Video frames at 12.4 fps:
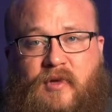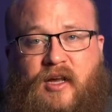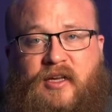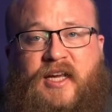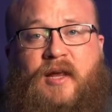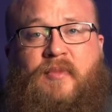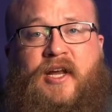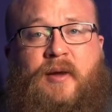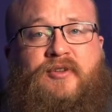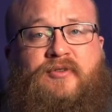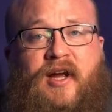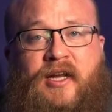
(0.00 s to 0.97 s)
Again, my
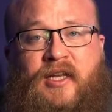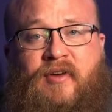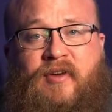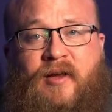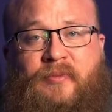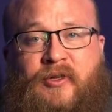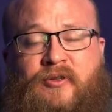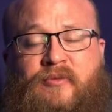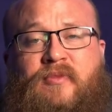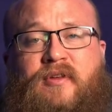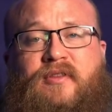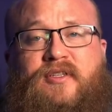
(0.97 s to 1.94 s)
name is Ryan Levi Plew.
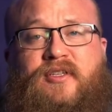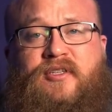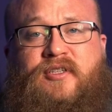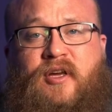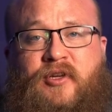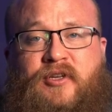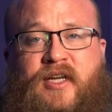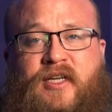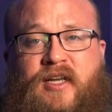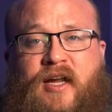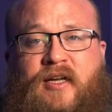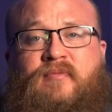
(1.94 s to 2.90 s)
This is WJ
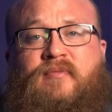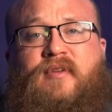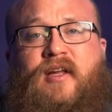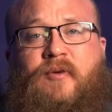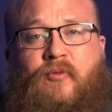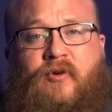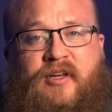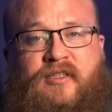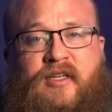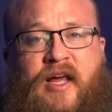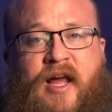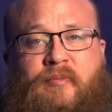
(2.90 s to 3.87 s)
Titan, and we're in
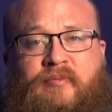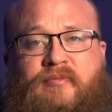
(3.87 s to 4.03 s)
the lab.